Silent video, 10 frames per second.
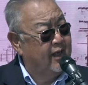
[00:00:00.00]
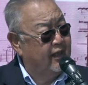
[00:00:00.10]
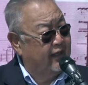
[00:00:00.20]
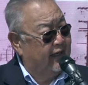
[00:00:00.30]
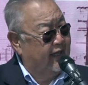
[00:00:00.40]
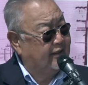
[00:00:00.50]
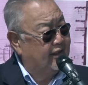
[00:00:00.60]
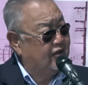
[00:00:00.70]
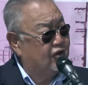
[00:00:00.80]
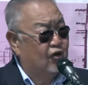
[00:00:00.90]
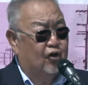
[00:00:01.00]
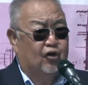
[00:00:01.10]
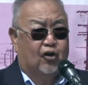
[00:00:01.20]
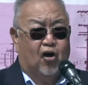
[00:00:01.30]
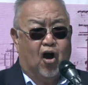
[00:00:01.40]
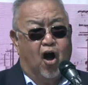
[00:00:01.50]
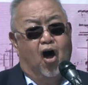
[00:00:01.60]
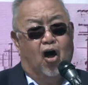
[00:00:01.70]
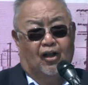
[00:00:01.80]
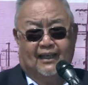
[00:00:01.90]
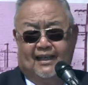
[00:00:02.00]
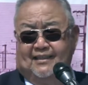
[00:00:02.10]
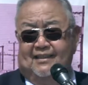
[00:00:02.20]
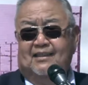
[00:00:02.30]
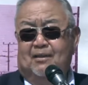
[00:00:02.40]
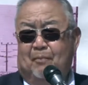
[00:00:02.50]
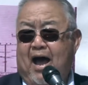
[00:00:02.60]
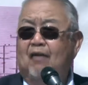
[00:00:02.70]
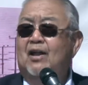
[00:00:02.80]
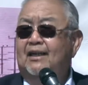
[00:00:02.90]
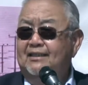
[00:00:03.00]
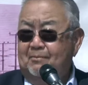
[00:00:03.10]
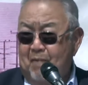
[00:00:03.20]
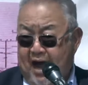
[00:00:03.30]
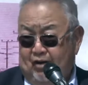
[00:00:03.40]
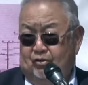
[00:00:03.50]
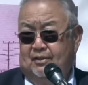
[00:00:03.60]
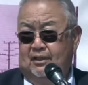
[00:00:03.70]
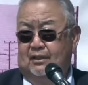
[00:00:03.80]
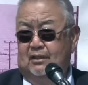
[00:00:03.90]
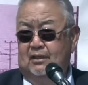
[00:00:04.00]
the lessons learned are all lessons about democracy.